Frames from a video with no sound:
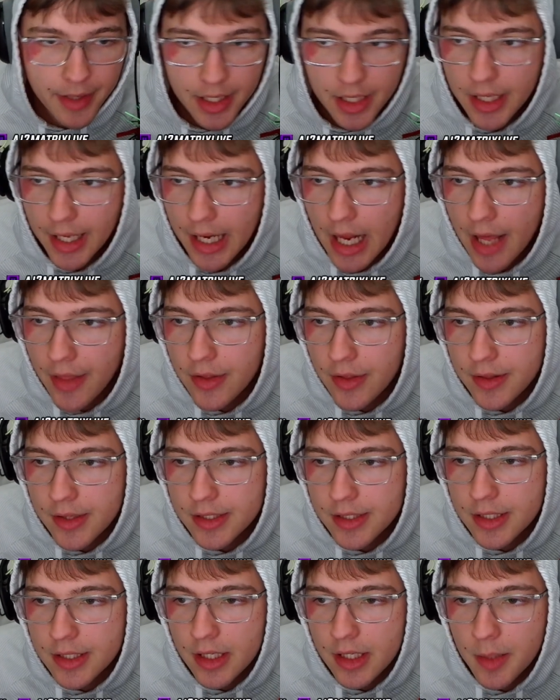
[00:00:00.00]
Like, I think this
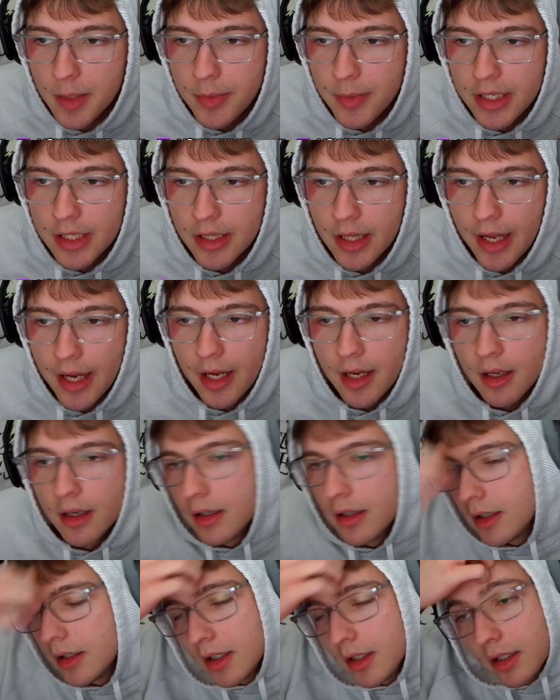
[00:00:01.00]
is going to be, like,
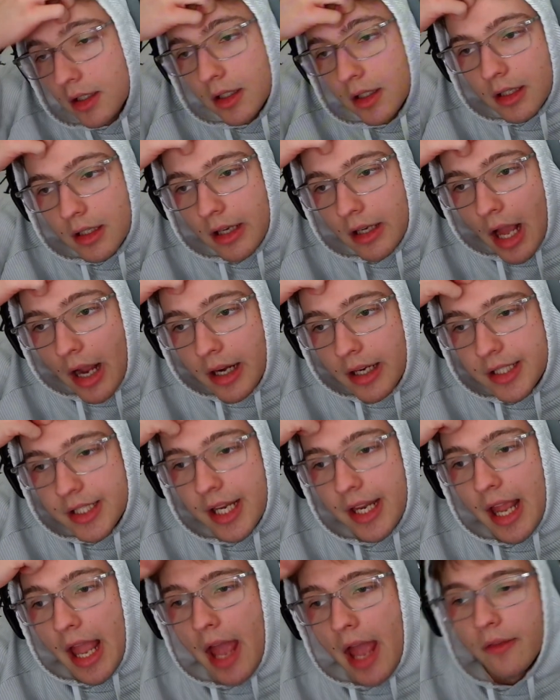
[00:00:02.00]
not going to say
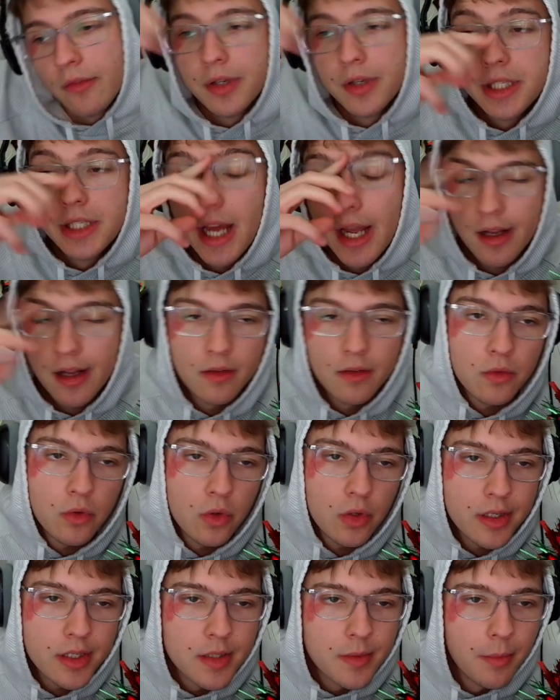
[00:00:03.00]
every deck, of
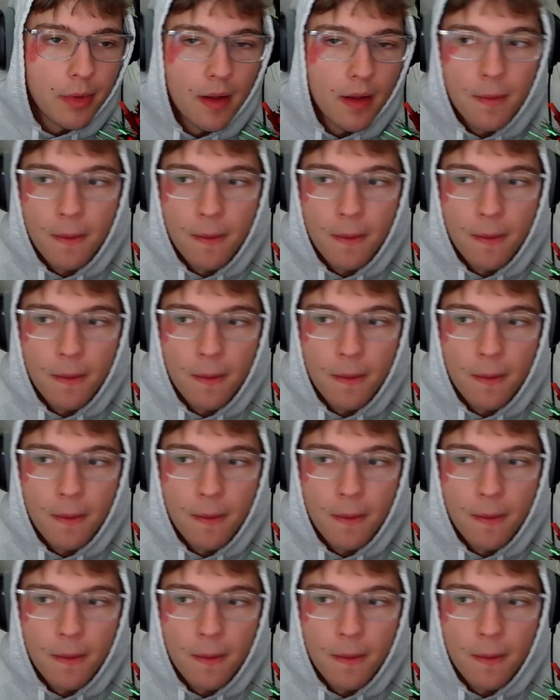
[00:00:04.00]
course, but